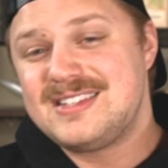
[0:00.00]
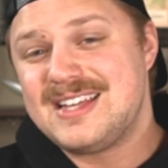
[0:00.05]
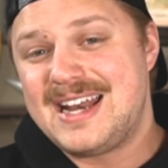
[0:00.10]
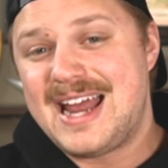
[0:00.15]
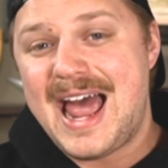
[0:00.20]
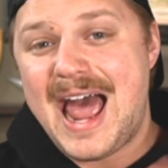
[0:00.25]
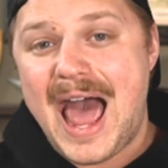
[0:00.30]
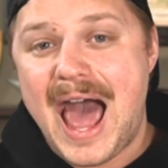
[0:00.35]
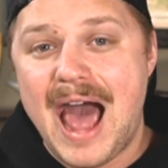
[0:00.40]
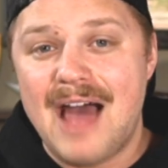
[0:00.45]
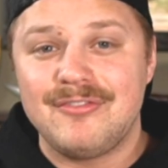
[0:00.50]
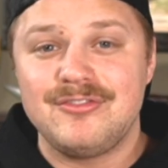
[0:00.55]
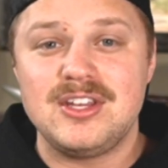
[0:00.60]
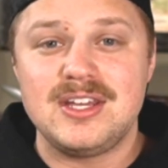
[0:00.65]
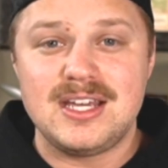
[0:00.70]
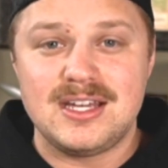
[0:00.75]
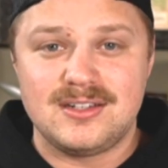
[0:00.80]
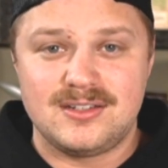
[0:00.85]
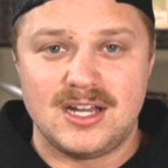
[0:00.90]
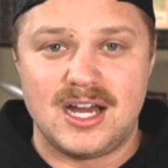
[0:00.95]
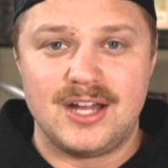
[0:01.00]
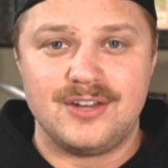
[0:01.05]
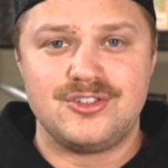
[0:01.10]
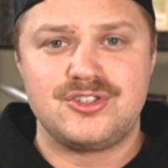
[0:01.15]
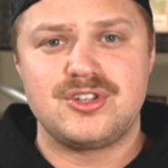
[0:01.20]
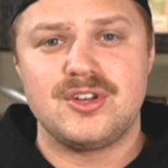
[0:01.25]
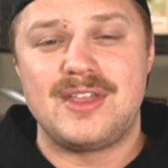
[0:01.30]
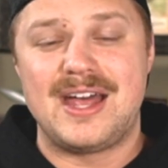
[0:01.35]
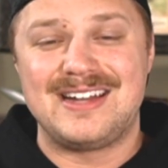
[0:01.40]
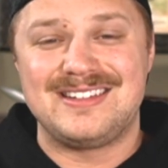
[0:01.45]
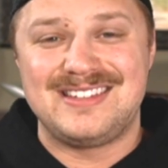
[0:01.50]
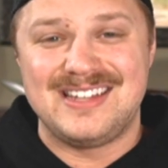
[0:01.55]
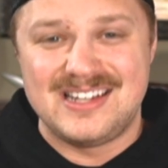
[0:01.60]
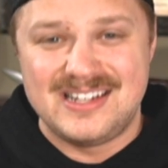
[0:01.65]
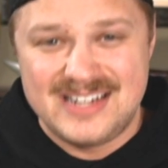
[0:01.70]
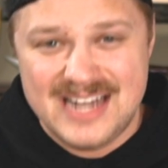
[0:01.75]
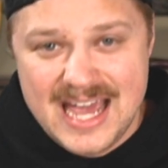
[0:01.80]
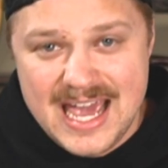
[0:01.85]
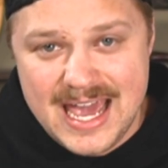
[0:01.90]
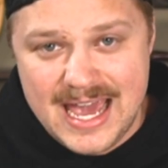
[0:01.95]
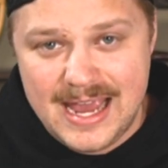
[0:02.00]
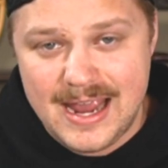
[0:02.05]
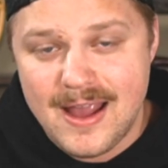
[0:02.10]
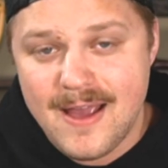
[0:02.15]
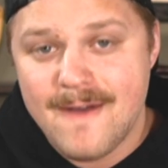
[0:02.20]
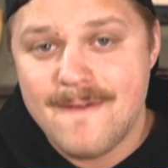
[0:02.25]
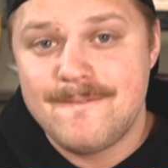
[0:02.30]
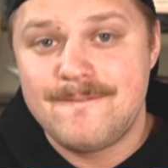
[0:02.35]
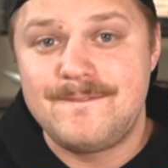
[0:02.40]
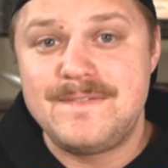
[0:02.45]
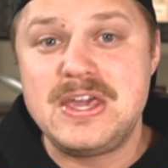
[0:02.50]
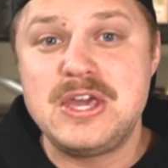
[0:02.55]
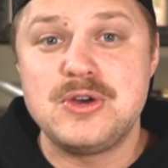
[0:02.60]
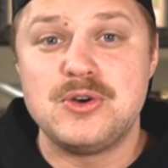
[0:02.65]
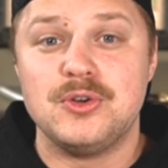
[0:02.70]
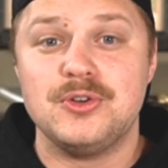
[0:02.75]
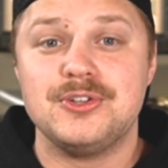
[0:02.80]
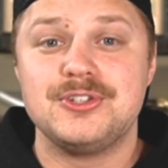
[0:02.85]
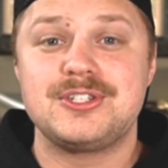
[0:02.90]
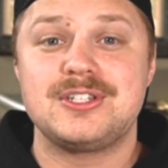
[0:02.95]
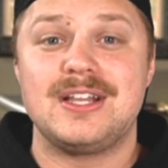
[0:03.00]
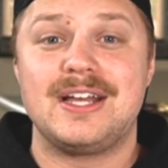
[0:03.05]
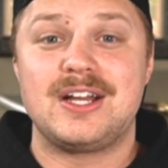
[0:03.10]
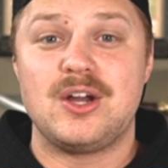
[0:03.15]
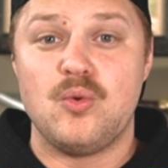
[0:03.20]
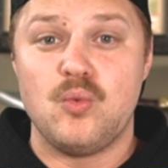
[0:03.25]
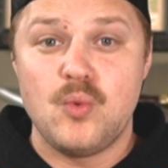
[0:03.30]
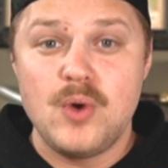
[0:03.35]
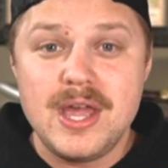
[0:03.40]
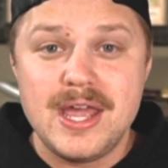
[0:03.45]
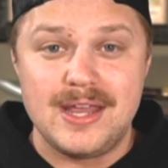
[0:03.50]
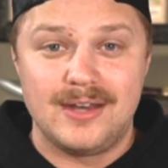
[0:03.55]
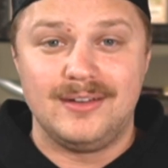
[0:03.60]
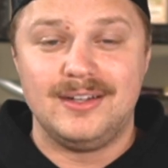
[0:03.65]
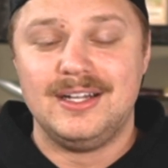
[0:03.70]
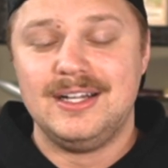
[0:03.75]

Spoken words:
that have to get done so that today feels like a win.